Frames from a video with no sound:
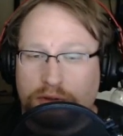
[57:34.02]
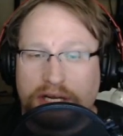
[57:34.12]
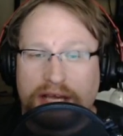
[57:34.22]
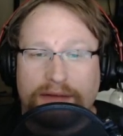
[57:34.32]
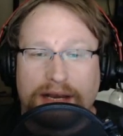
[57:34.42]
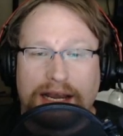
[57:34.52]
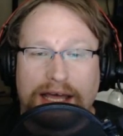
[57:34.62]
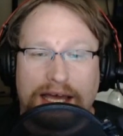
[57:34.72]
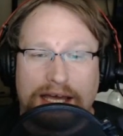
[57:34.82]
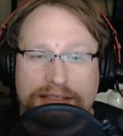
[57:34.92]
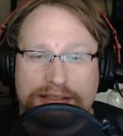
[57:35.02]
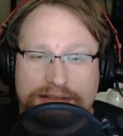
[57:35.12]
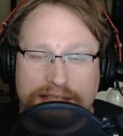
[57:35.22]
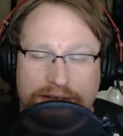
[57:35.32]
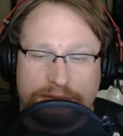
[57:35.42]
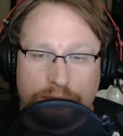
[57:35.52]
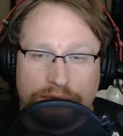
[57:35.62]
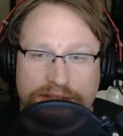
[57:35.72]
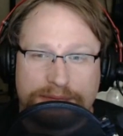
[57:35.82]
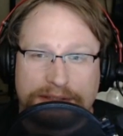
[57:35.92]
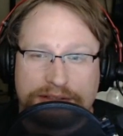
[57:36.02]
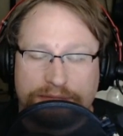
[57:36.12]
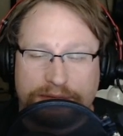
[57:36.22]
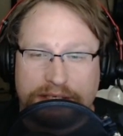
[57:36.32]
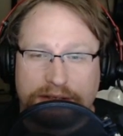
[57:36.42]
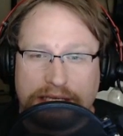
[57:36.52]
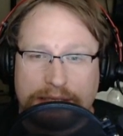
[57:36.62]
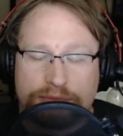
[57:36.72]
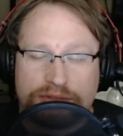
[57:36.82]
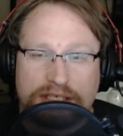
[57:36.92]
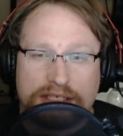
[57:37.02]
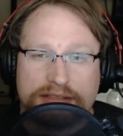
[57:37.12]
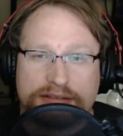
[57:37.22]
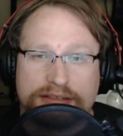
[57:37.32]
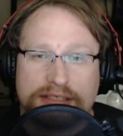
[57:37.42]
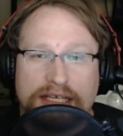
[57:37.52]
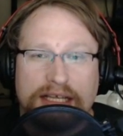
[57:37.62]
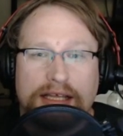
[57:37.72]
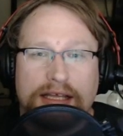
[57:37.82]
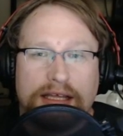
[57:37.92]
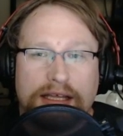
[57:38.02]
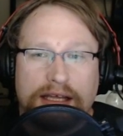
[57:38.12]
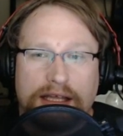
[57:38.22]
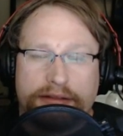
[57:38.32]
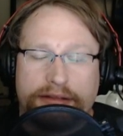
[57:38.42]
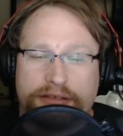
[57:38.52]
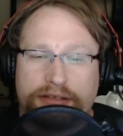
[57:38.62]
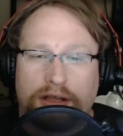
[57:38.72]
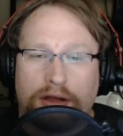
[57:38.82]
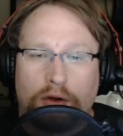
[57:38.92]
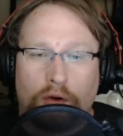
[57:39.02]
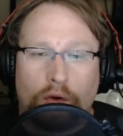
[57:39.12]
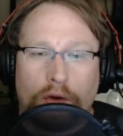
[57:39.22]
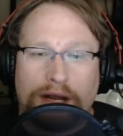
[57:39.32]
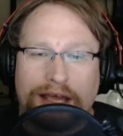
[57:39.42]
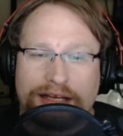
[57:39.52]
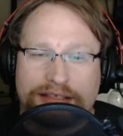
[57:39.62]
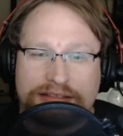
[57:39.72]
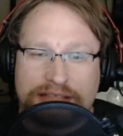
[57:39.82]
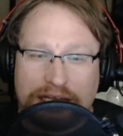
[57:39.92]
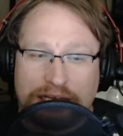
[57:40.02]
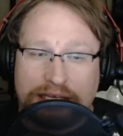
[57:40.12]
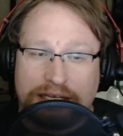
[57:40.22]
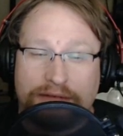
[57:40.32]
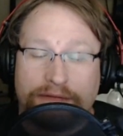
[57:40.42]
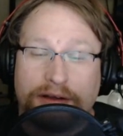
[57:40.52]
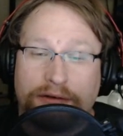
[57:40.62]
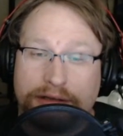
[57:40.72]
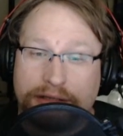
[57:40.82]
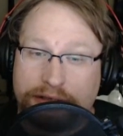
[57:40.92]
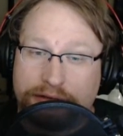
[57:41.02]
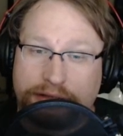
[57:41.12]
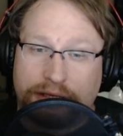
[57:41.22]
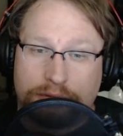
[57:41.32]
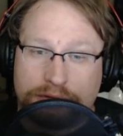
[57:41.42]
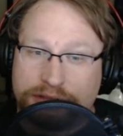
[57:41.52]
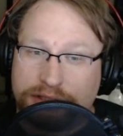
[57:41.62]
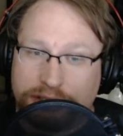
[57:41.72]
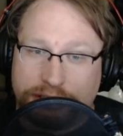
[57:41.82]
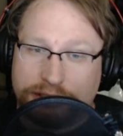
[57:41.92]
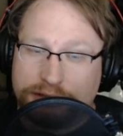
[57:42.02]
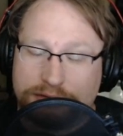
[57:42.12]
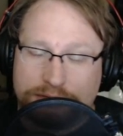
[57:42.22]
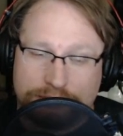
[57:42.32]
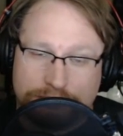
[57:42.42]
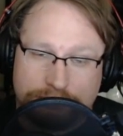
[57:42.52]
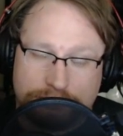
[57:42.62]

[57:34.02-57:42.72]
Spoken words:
Because we're going to have a lot to say with movies based on video games because there's a whole lot of suck and very little that was good.